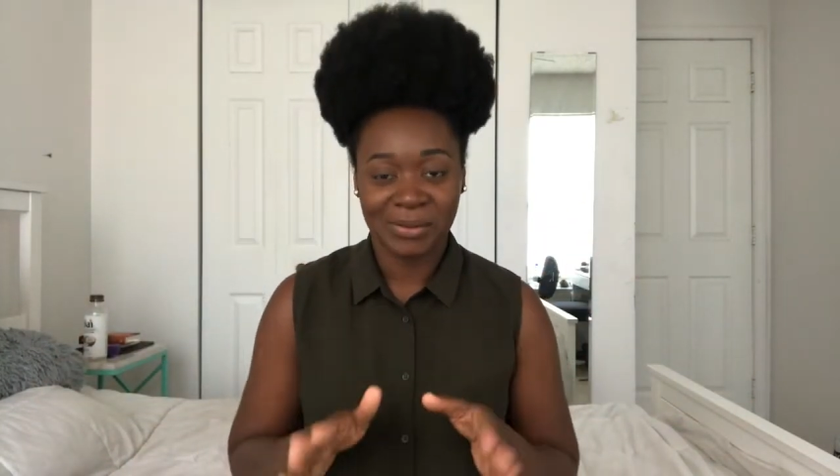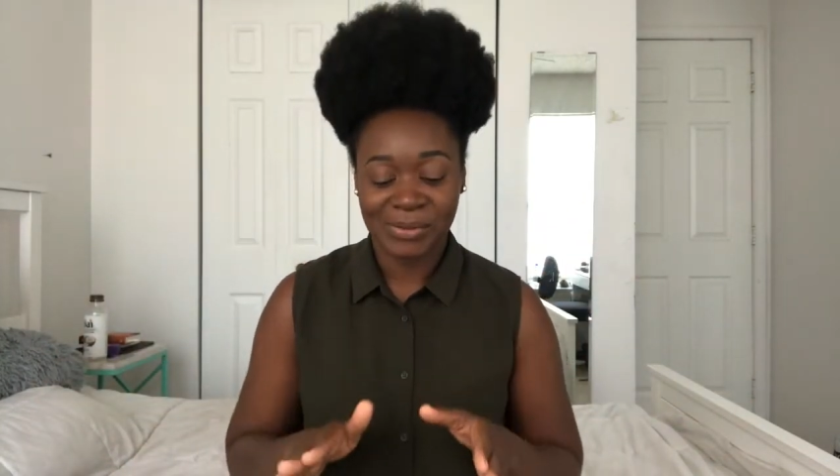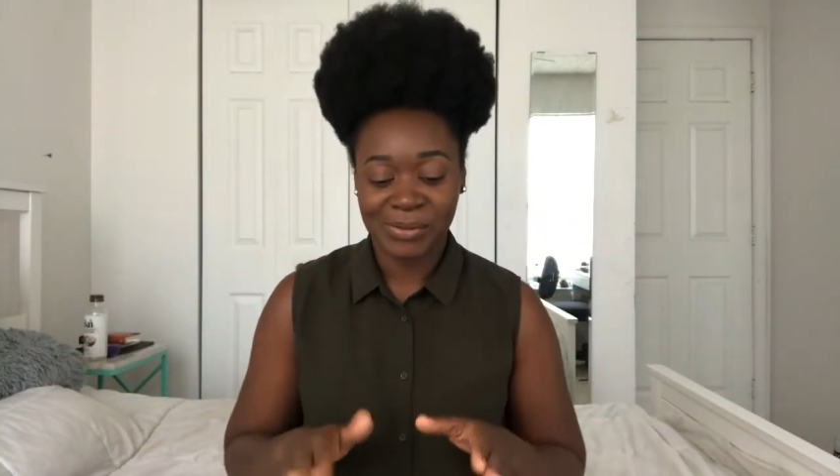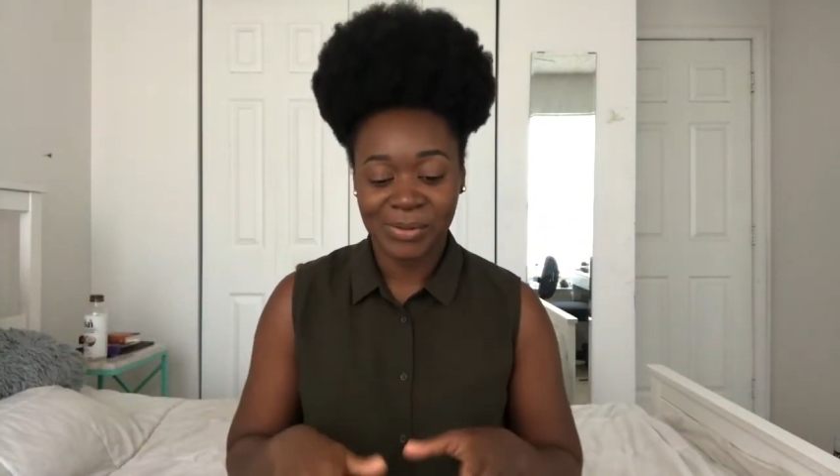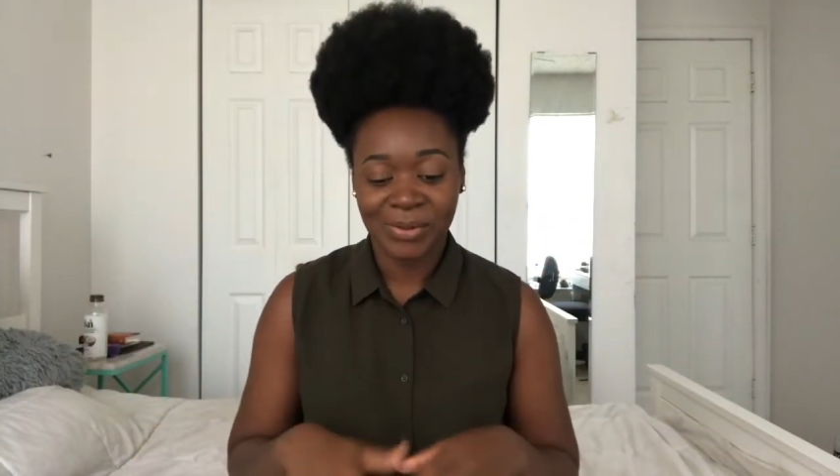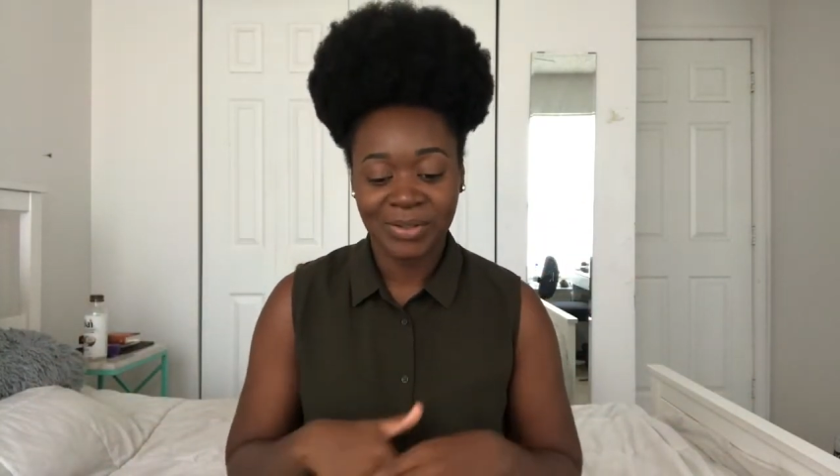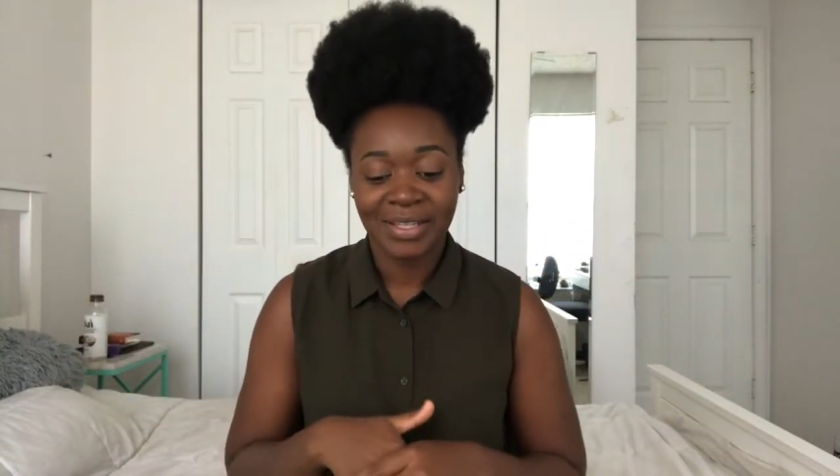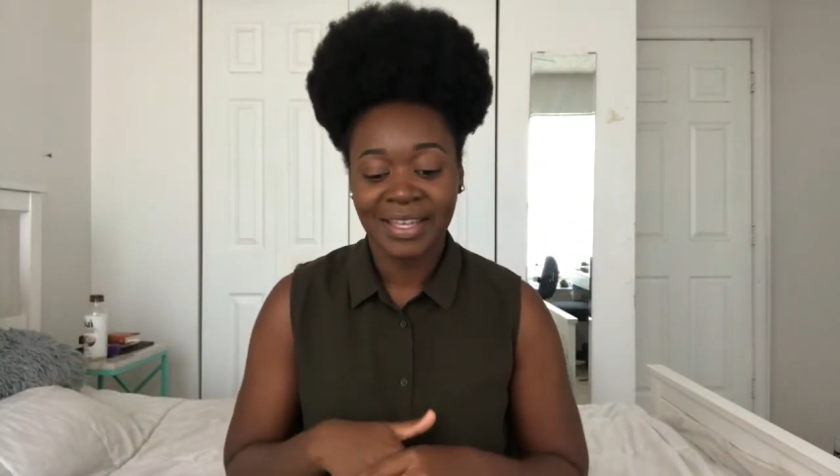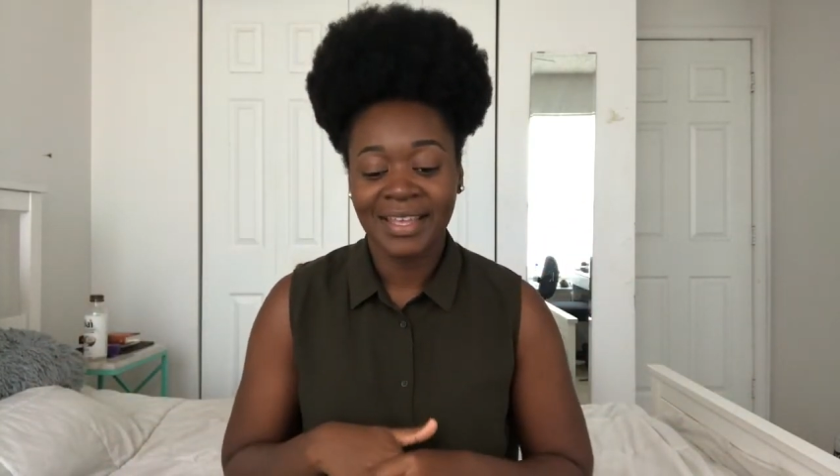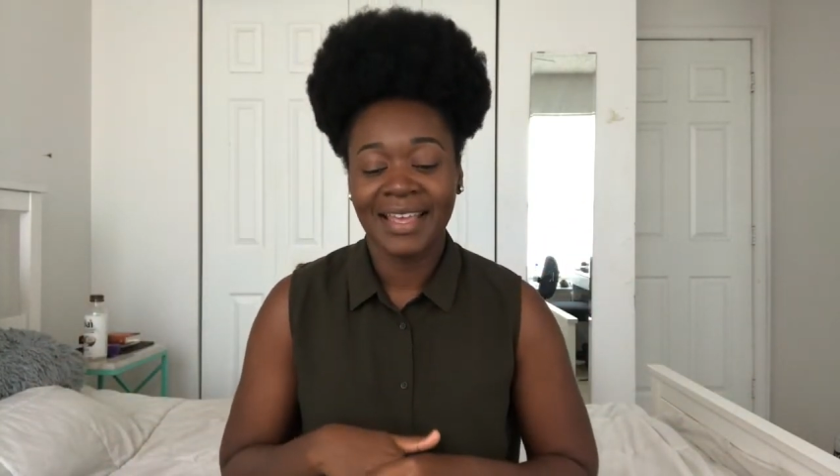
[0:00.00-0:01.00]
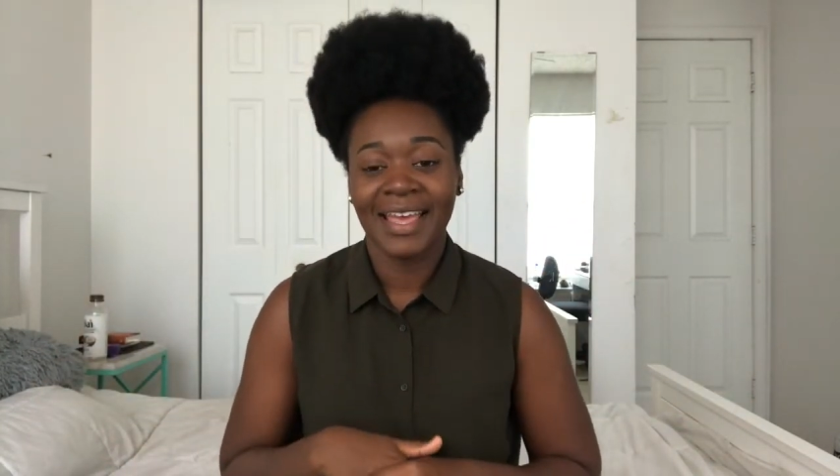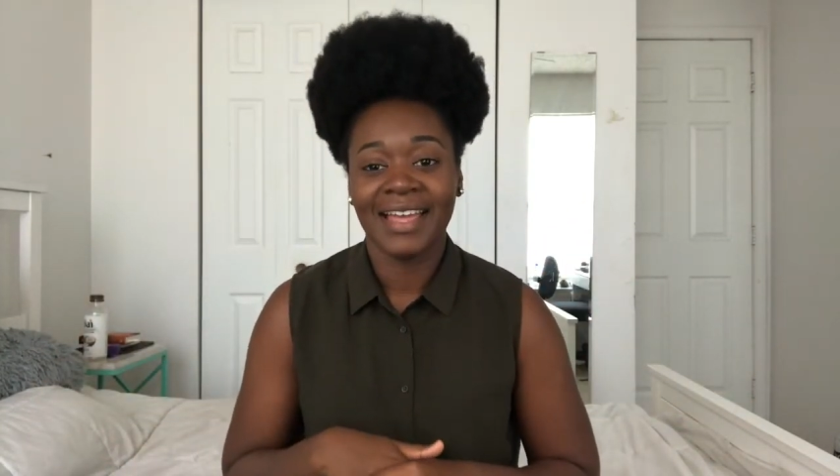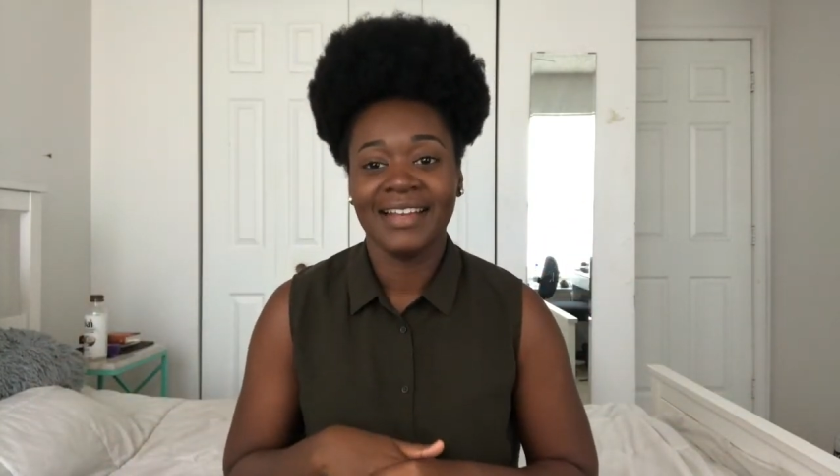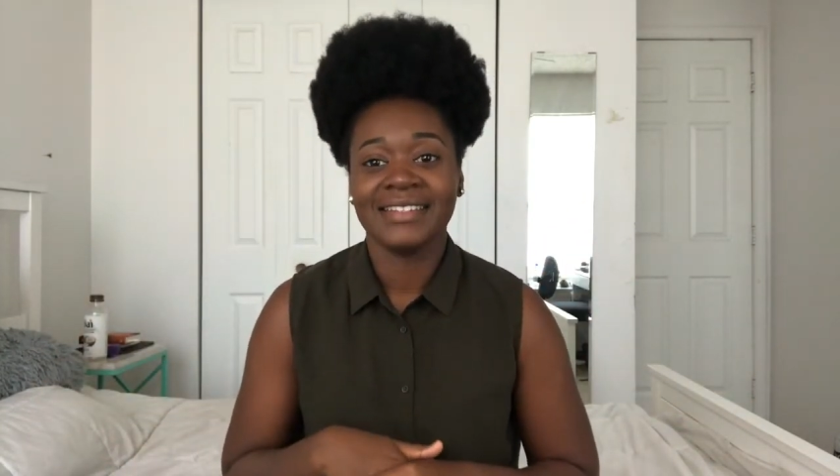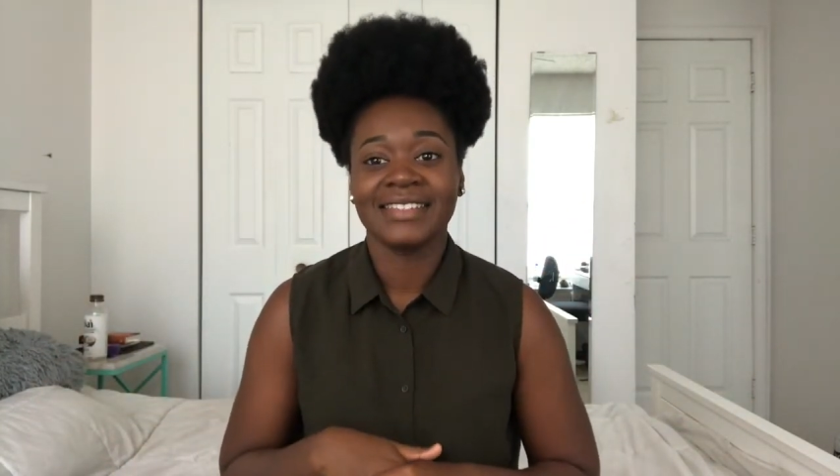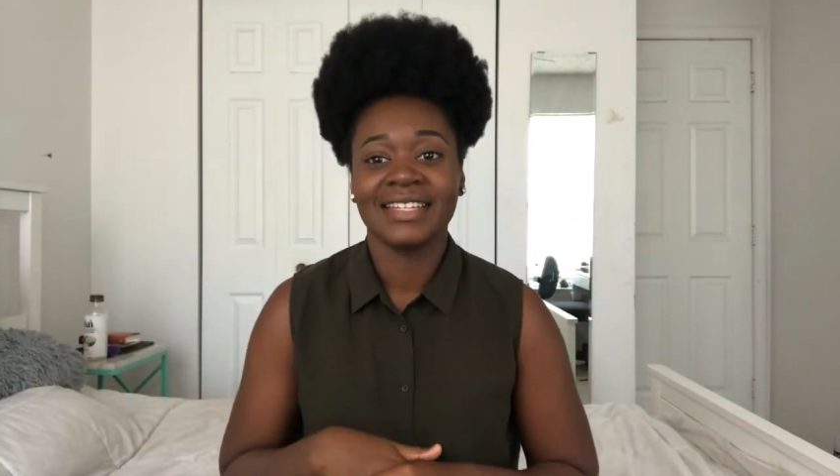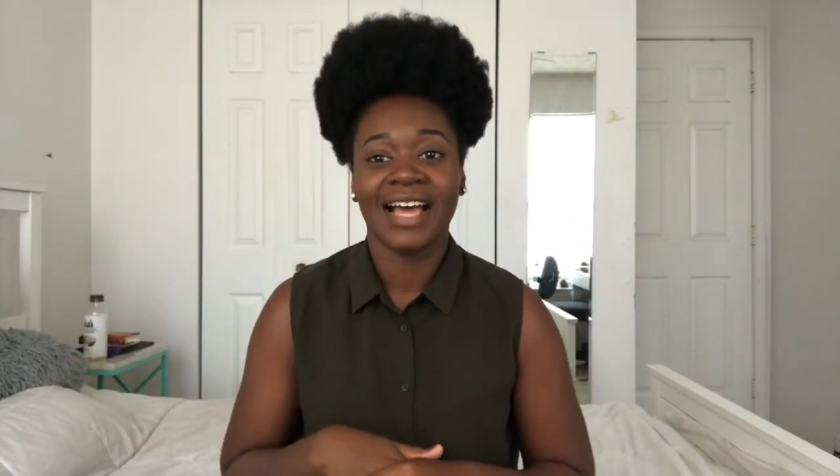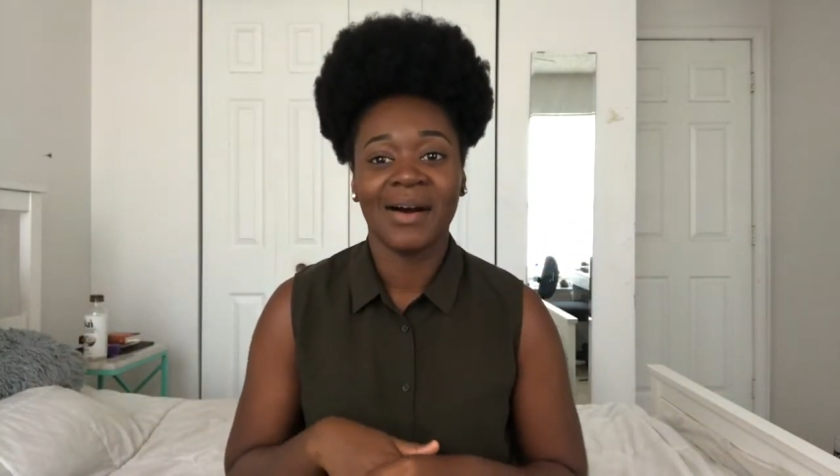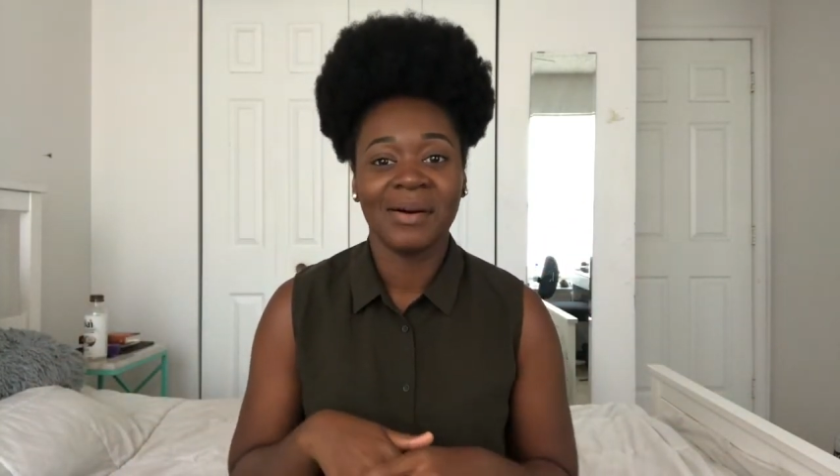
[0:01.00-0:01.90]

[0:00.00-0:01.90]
school and how